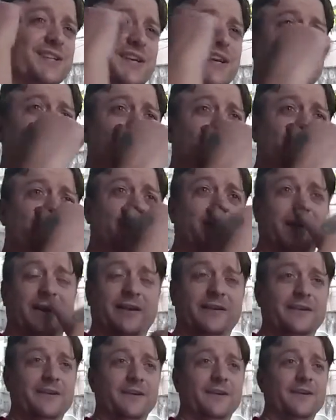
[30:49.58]
camera, and
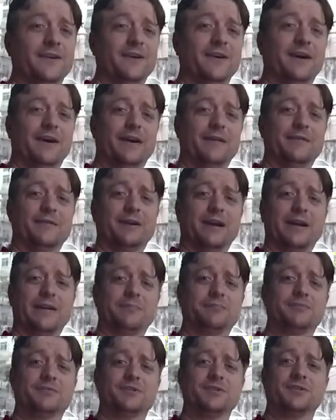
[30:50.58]
I
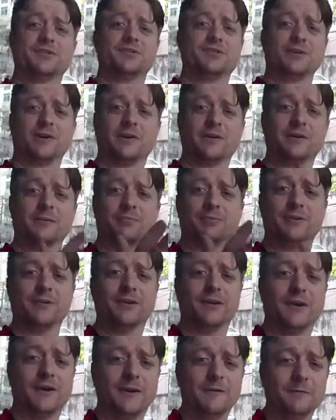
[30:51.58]
just starting to put it
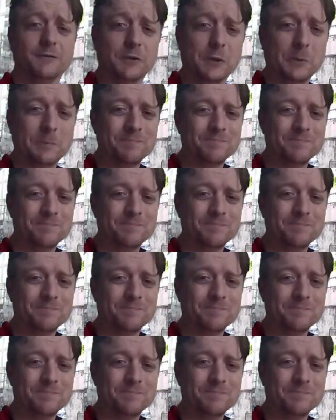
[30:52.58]
on, but